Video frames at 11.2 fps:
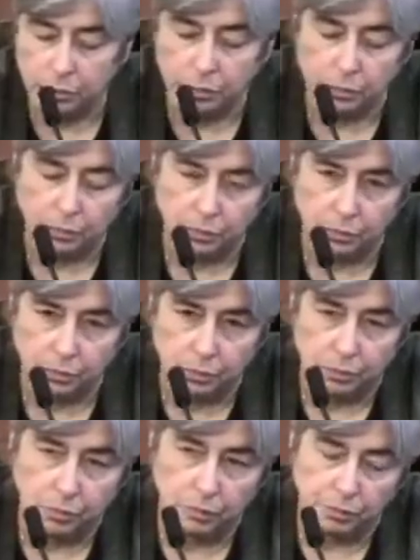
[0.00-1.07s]

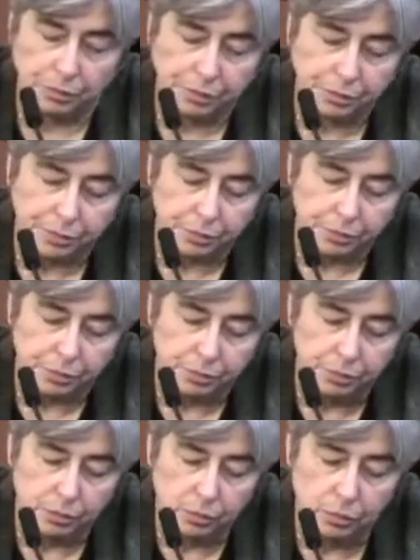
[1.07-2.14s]

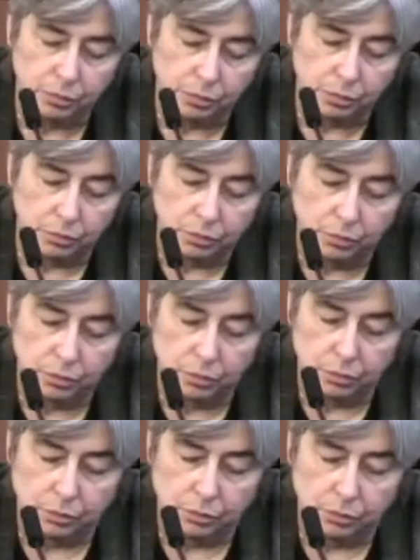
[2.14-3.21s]

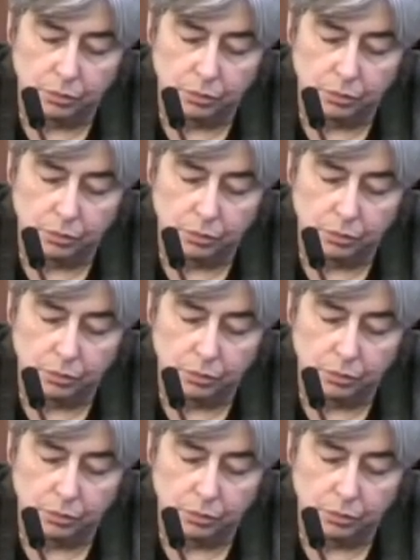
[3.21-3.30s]
The person shown says nothing.